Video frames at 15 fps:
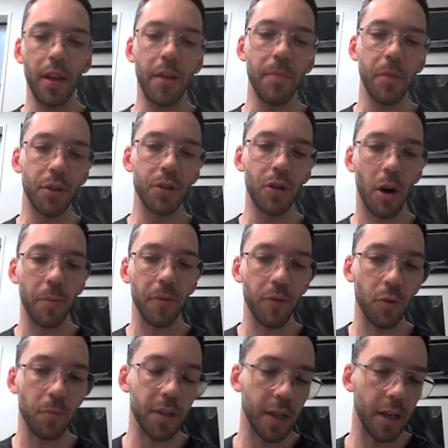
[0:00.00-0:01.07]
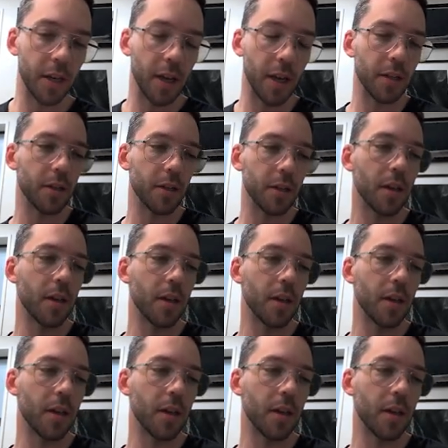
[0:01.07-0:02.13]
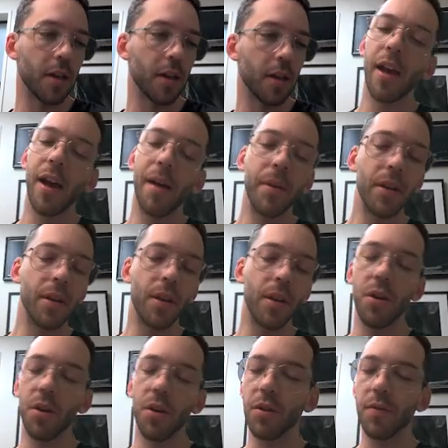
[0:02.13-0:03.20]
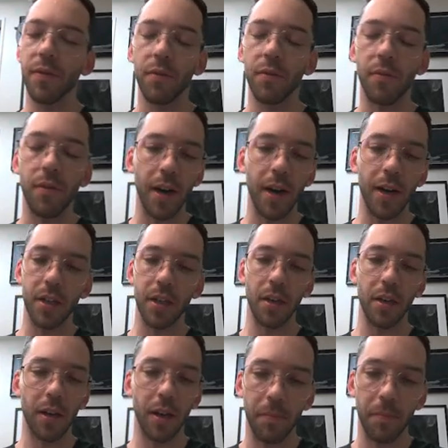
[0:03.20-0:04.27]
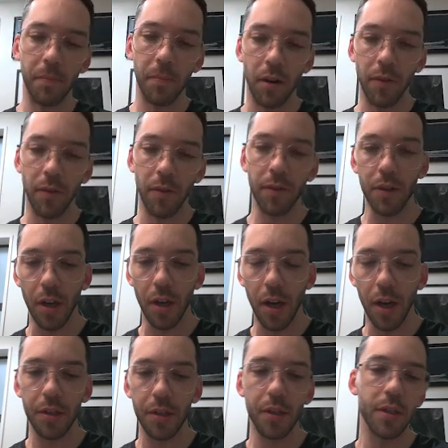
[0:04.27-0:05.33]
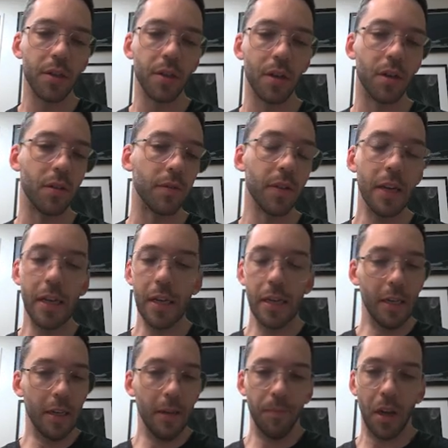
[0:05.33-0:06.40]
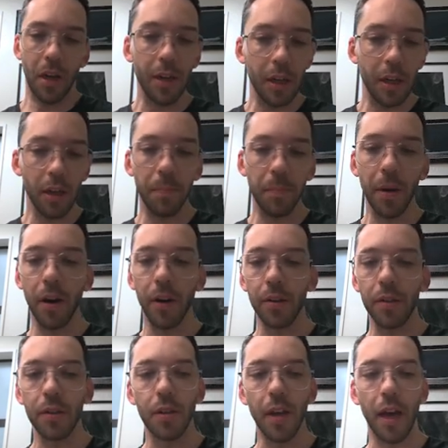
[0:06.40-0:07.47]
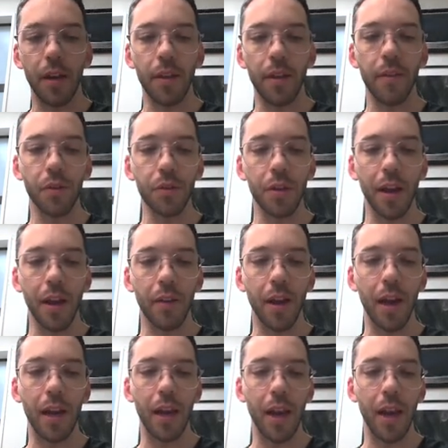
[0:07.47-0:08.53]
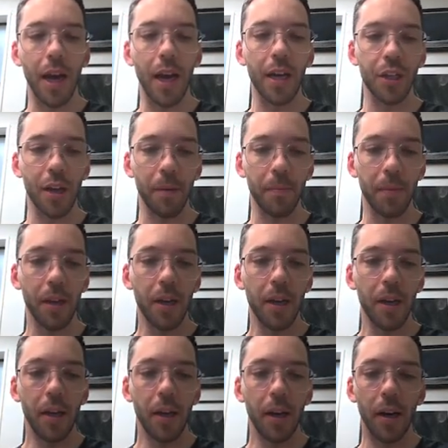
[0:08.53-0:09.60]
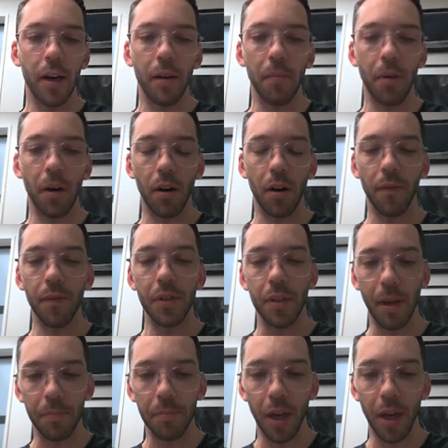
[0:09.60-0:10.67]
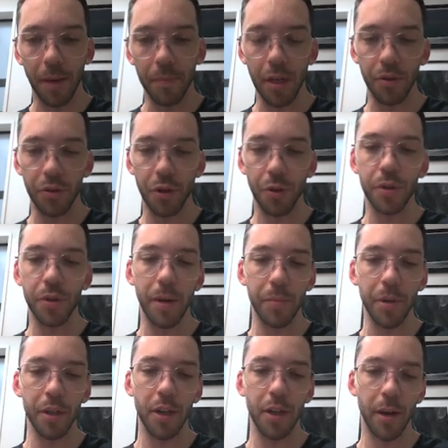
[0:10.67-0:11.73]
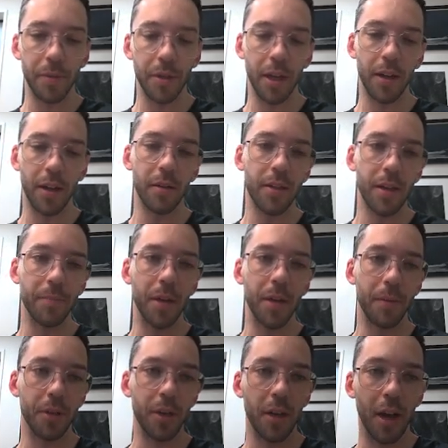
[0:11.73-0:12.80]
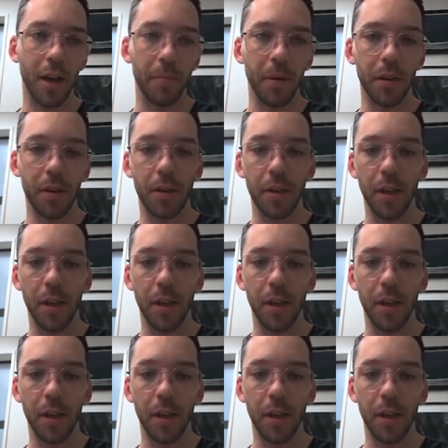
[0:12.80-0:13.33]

the most common form of skin cancer. And they come in a huge variety of sizes, of clinical appearance. I mean, they also have a large number of subtypes. And I'll show some of the subtypes today, but